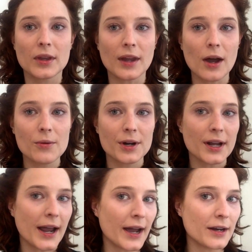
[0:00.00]
Now we're gonna
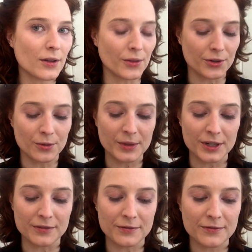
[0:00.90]
add a little bit
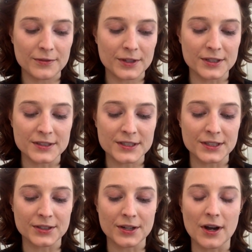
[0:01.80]
of concealer